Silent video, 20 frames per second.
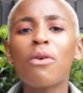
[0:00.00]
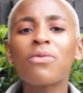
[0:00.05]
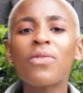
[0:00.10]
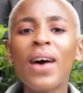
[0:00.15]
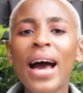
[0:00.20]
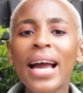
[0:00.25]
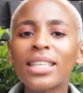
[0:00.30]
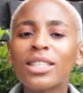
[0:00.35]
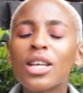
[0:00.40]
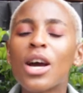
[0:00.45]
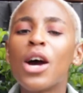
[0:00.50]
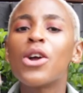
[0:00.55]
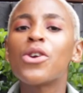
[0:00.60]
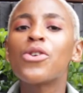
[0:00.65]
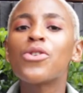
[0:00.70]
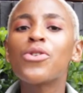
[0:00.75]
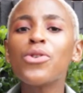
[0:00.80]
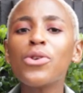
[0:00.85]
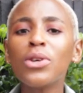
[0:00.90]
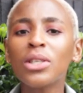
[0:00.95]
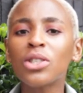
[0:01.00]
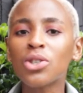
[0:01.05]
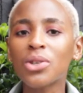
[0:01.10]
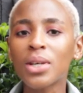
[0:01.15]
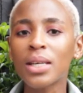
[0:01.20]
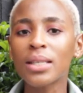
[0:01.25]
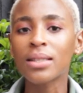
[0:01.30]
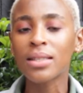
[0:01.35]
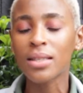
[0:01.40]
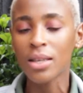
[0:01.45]
the soil will
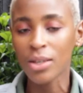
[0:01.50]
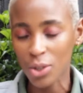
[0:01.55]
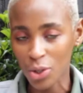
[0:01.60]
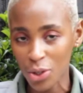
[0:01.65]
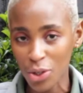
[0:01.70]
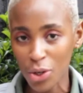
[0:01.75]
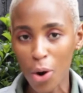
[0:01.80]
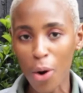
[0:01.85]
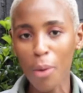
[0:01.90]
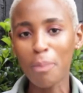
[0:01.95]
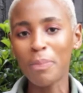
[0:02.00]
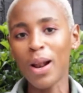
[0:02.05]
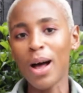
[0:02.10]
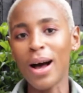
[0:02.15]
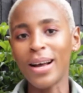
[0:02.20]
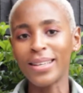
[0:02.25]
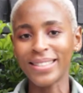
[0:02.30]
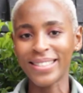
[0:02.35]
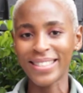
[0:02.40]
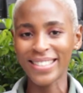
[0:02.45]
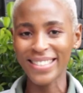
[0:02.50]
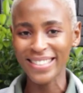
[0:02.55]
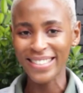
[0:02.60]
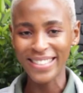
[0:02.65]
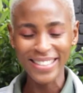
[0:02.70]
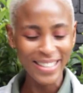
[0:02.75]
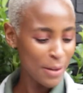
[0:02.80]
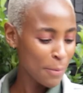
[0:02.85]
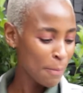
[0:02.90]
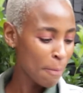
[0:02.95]
be able to
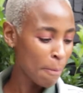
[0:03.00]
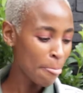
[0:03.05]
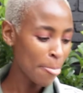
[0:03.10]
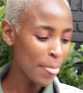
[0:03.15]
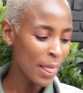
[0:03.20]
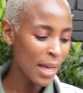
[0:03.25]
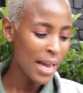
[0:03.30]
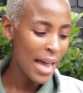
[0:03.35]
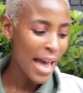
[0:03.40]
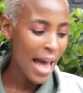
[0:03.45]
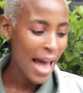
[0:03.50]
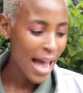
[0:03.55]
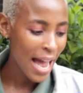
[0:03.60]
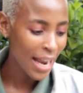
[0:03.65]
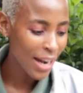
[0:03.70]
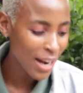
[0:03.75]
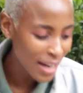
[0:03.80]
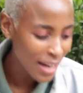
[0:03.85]
provide nutrients